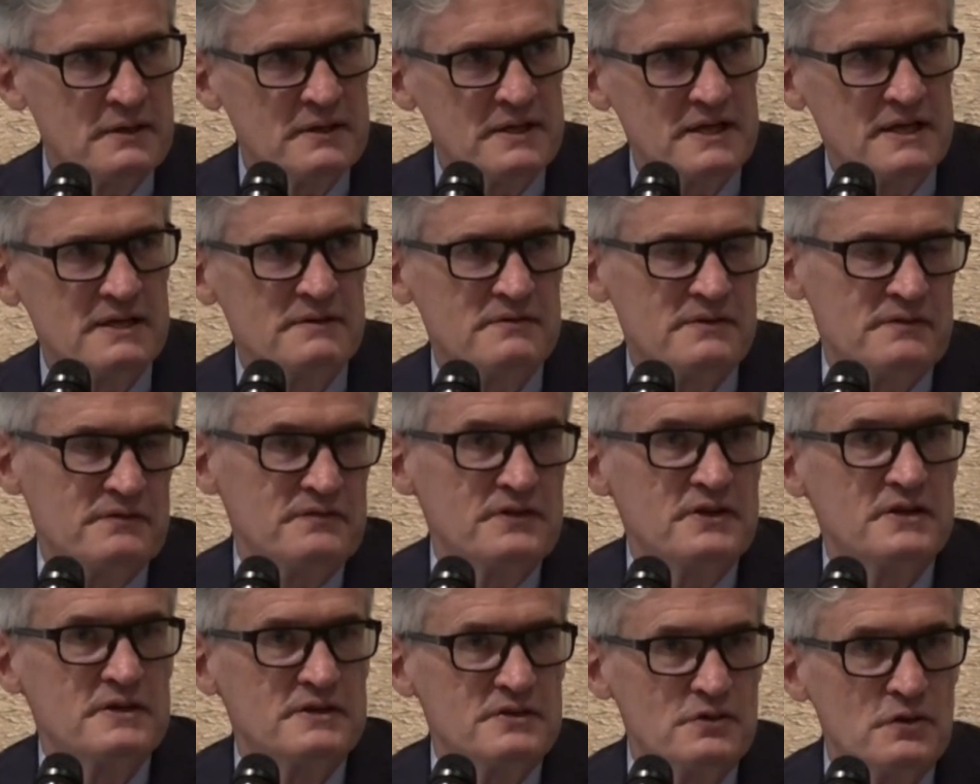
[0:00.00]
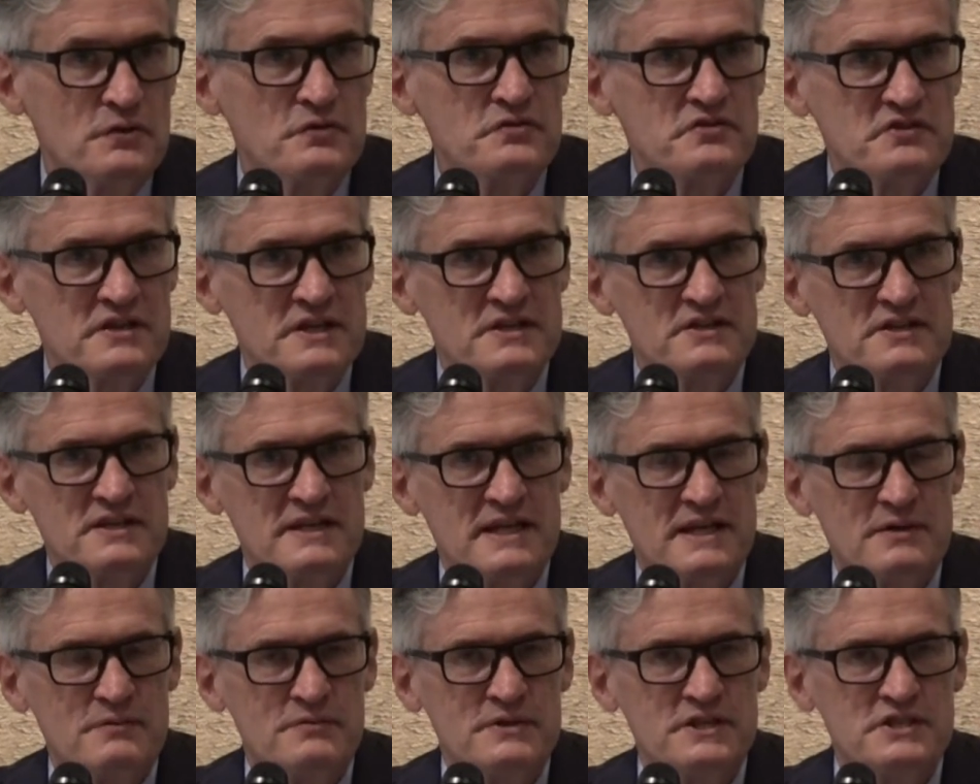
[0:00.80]
to give a fair dose into
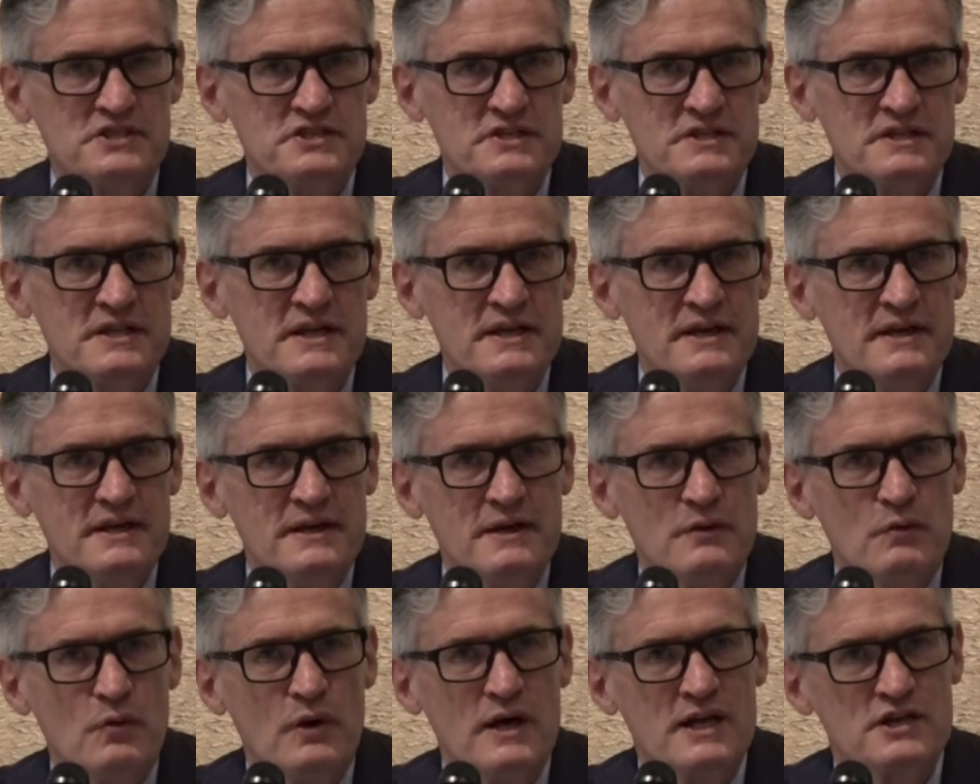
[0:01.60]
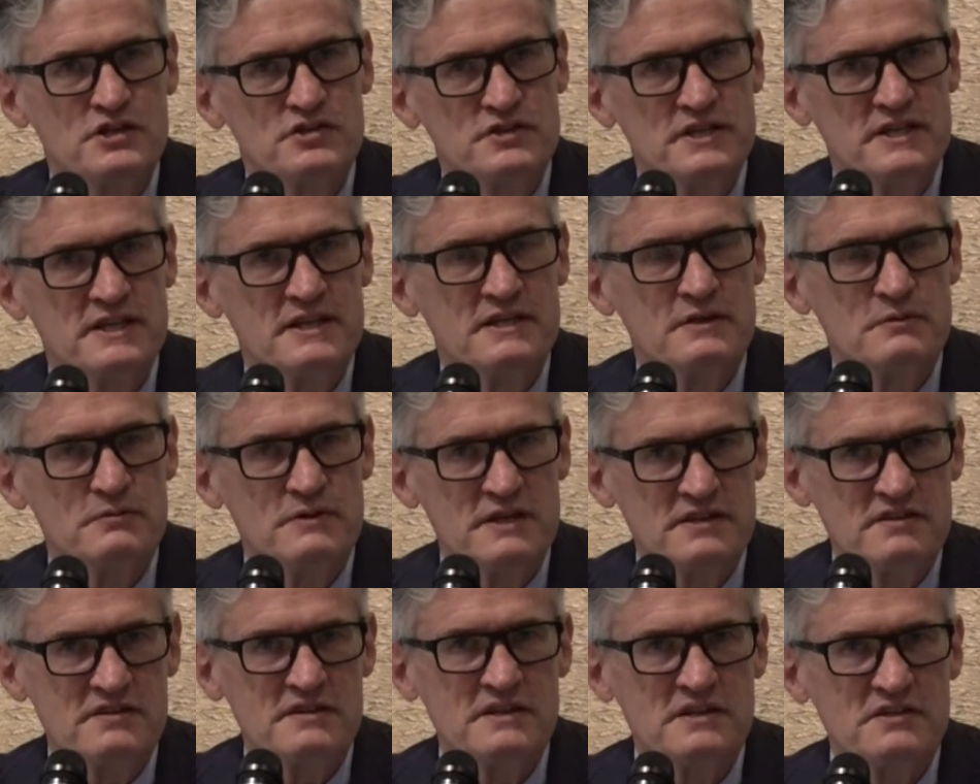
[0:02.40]
that region while treating the
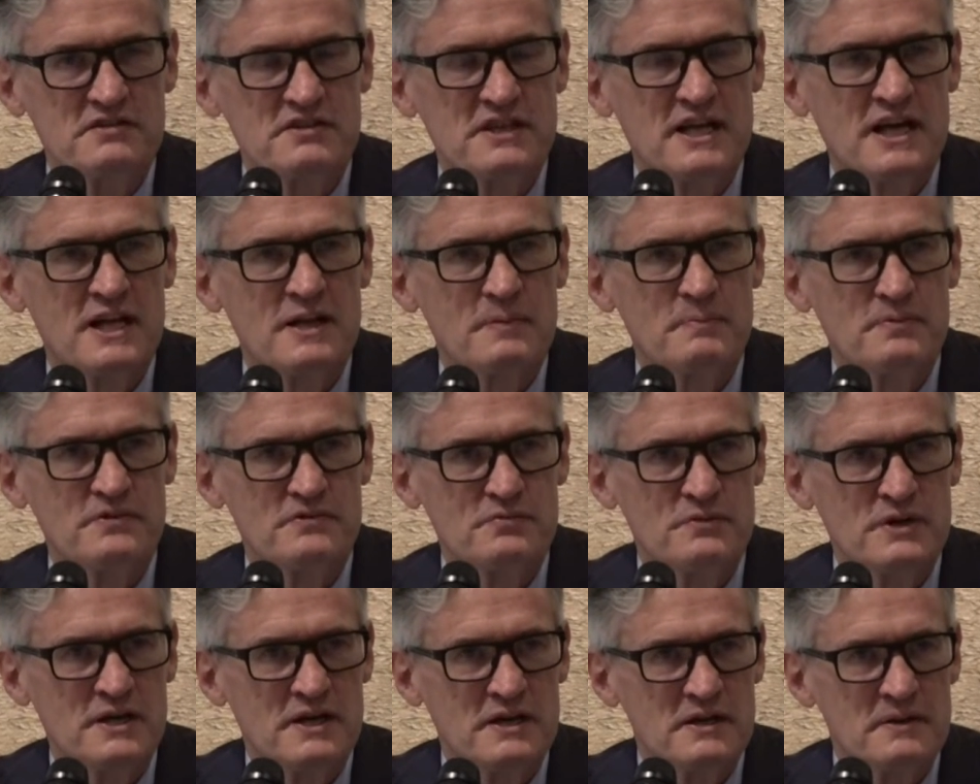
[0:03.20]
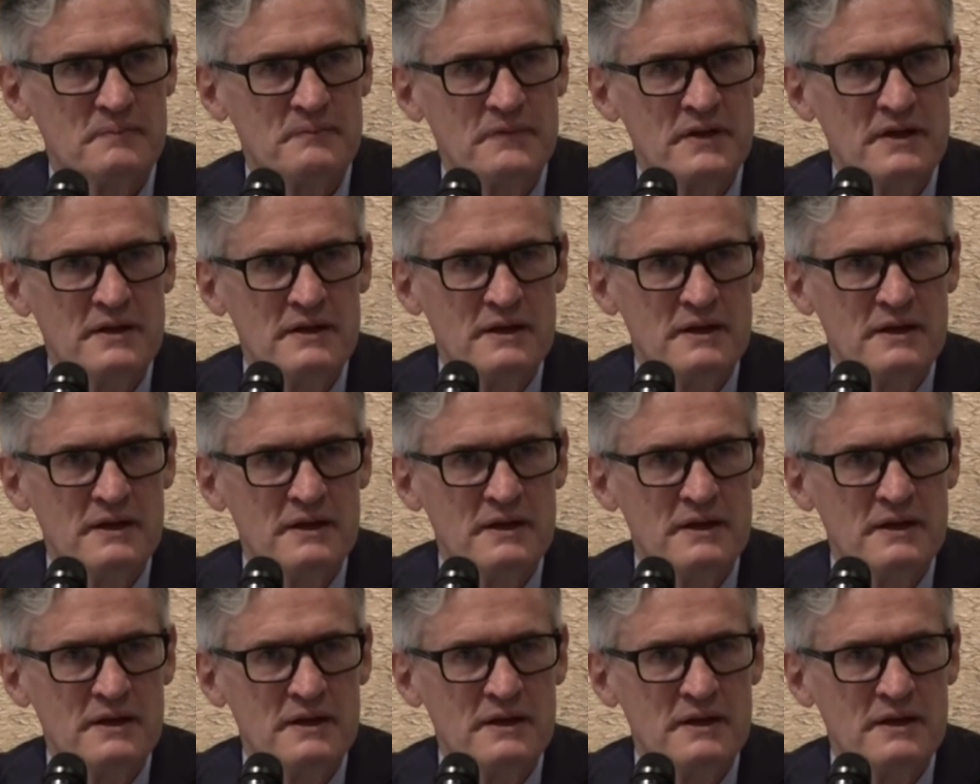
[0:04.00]
rest of the scalp as well.